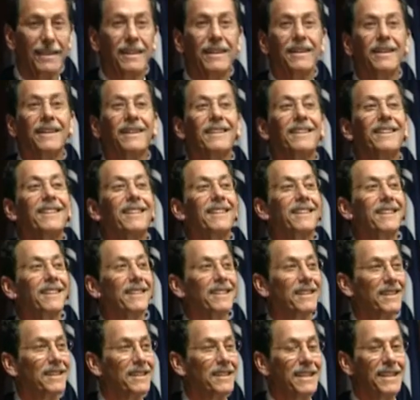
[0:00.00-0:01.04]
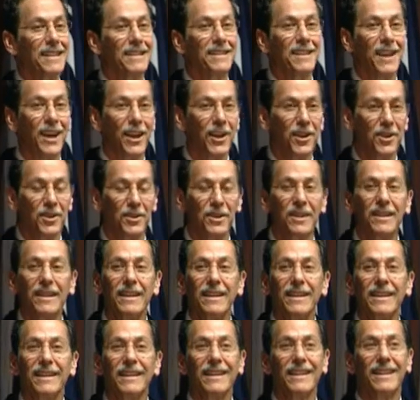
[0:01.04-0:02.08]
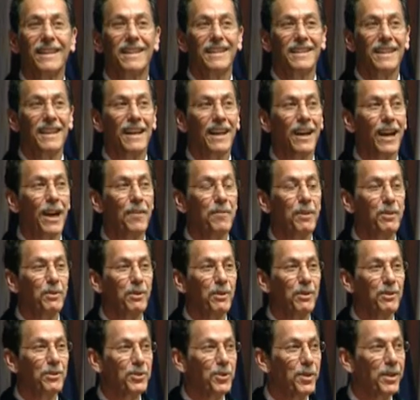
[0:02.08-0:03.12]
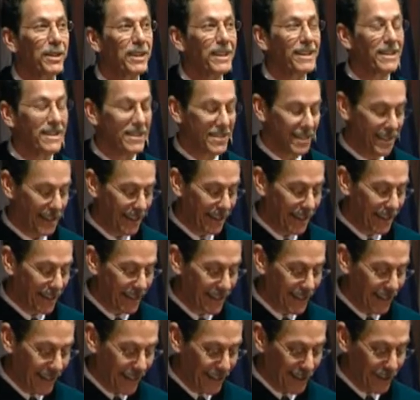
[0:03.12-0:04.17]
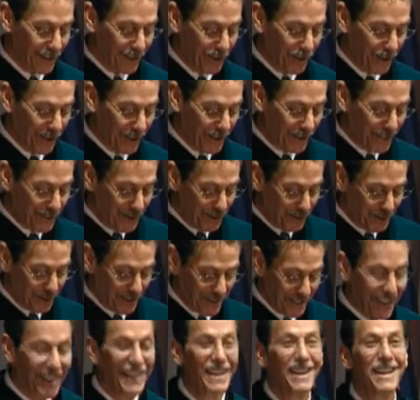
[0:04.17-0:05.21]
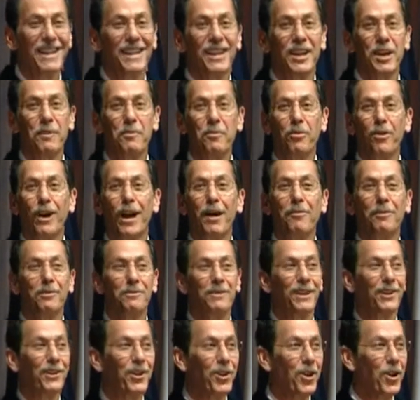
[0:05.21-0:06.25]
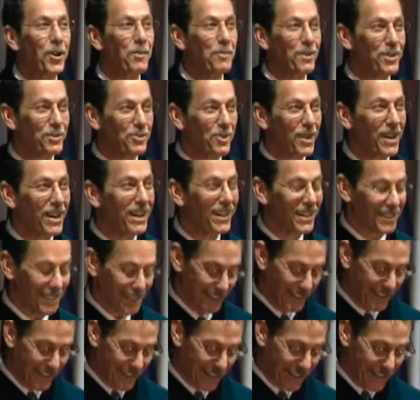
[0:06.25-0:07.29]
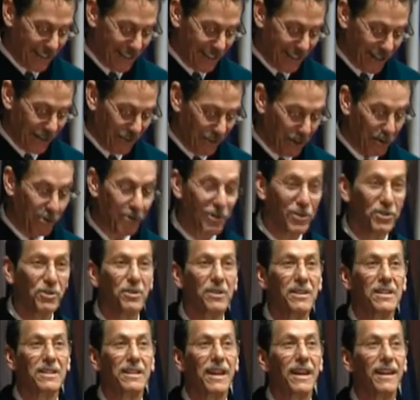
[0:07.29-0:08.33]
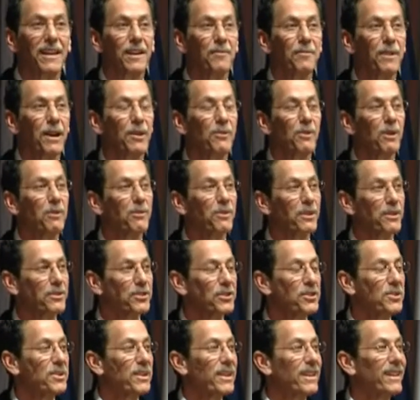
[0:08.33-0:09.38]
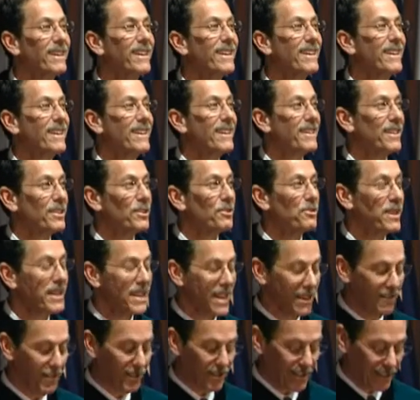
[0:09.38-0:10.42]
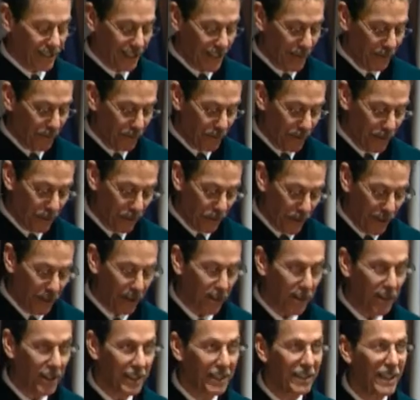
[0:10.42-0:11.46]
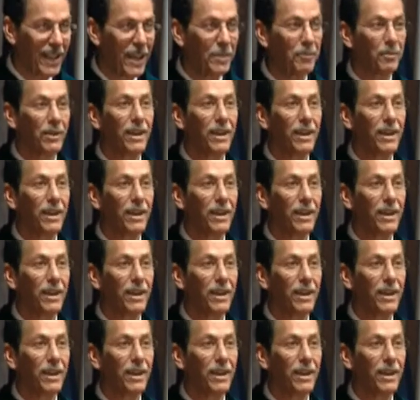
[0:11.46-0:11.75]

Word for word: uh, the entire Uh, time that we were doing this, uh, and of course this was a problem at home as well, since uh, we were so excited about what we were doing that we never slept. We were working all the time.